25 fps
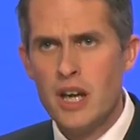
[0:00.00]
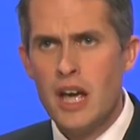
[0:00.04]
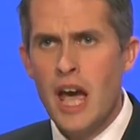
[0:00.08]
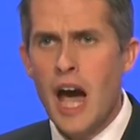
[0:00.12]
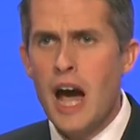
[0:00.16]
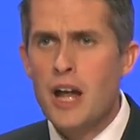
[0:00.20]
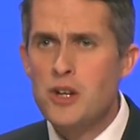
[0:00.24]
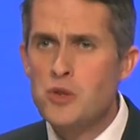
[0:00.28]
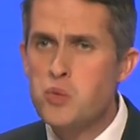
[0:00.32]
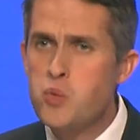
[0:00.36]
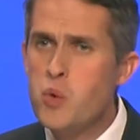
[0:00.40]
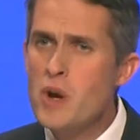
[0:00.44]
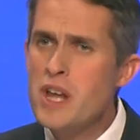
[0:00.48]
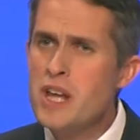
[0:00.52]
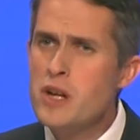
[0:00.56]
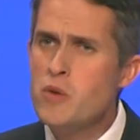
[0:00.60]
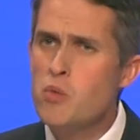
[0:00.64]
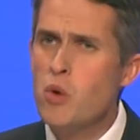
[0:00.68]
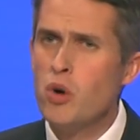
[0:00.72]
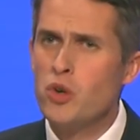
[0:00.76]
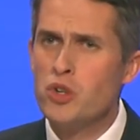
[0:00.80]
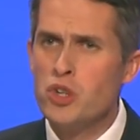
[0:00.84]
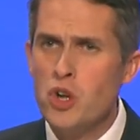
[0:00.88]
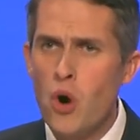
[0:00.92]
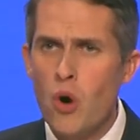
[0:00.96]
And we
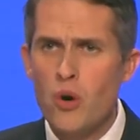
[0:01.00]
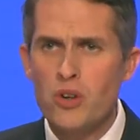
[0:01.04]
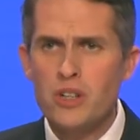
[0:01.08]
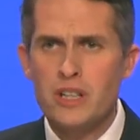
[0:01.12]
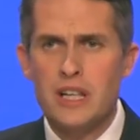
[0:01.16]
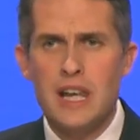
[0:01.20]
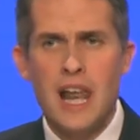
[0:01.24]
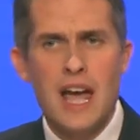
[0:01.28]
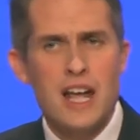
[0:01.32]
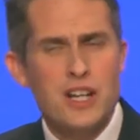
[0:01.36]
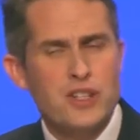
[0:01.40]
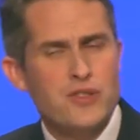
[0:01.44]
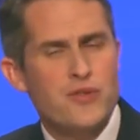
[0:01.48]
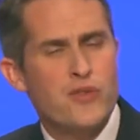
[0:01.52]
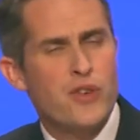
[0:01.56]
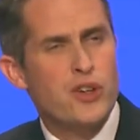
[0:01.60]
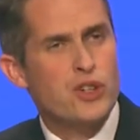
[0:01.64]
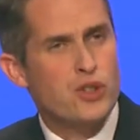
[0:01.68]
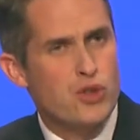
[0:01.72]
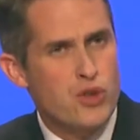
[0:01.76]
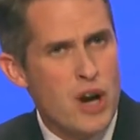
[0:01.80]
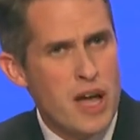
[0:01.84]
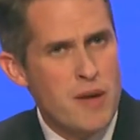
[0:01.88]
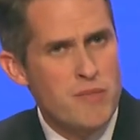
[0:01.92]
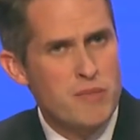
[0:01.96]
will not let the
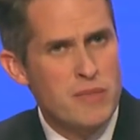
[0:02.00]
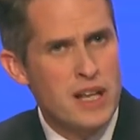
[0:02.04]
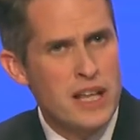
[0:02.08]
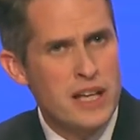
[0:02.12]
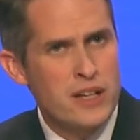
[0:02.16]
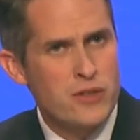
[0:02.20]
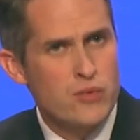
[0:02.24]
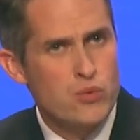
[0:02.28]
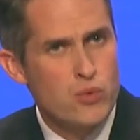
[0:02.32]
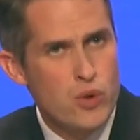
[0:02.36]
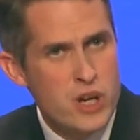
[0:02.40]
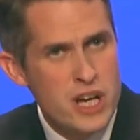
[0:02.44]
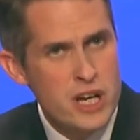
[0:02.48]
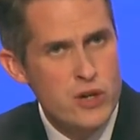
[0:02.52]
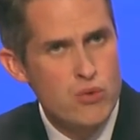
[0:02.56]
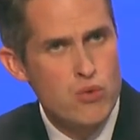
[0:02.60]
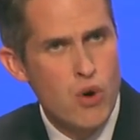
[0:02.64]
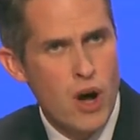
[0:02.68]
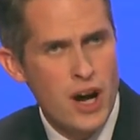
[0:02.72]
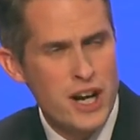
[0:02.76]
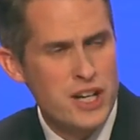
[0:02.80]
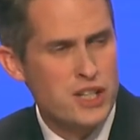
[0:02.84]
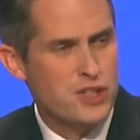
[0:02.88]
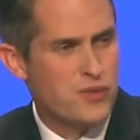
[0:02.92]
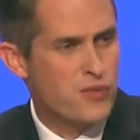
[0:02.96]
Kremlin
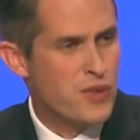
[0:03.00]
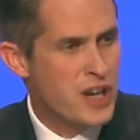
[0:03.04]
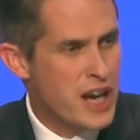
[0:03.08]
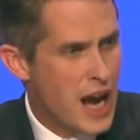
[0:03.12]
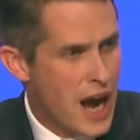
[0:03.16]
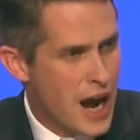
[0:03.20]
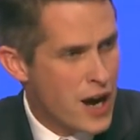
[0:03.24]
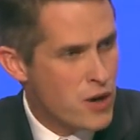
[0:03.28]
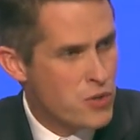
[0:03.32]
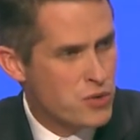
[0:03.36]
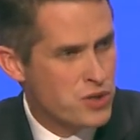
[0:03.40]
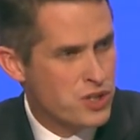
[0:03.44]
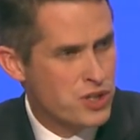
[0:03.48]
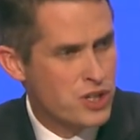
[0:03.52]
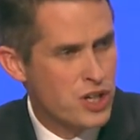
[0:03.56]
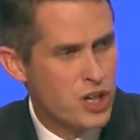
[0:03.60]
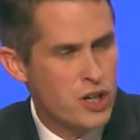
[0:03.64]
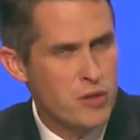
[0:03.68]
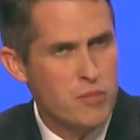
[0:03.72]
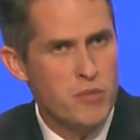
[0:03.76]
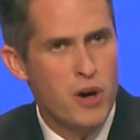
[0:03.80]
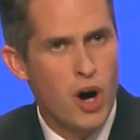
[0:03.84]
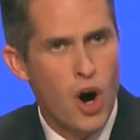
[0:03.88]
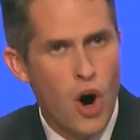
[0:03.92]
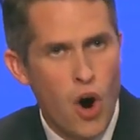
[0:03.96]
rewrite the
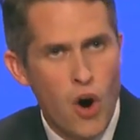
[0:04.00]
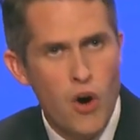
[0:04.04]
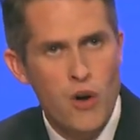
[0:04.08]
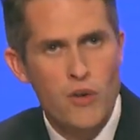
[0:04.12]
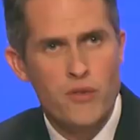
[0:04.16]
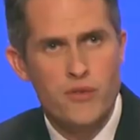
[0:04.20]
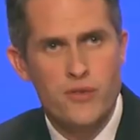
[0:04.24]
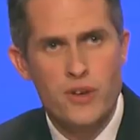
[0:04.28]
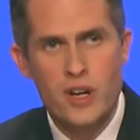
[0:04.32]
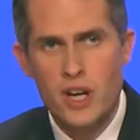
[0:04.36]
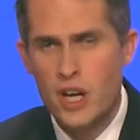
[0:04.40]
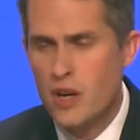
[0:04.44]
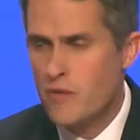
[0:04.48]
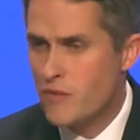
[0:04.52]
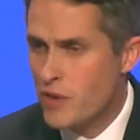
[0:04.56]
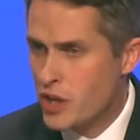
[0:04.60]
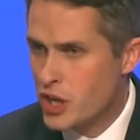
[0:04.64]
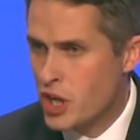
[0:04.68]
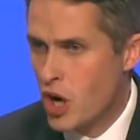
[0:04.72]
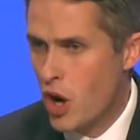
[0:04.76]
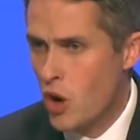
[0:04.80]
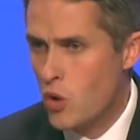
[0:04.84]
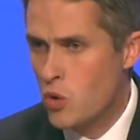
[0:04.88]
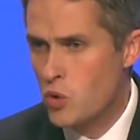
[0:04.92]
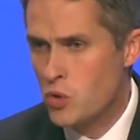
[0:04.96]
outcome of the
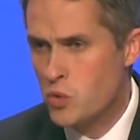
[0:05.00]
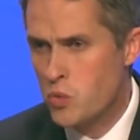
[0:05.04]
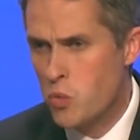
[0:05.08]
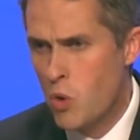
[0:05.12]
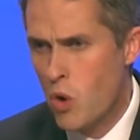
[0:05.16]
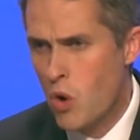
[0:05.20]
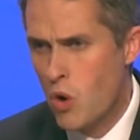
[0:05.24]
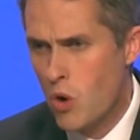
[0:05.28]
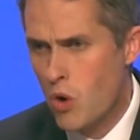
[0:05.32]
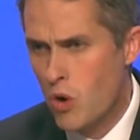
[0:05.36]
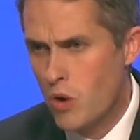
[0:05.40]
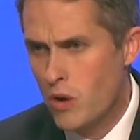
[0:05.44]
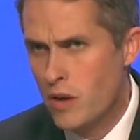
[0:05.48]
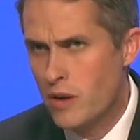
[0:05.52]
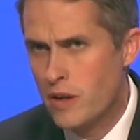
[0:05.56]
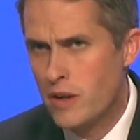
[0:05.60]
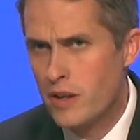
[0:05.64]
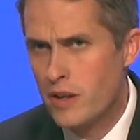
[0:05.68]
Cold War.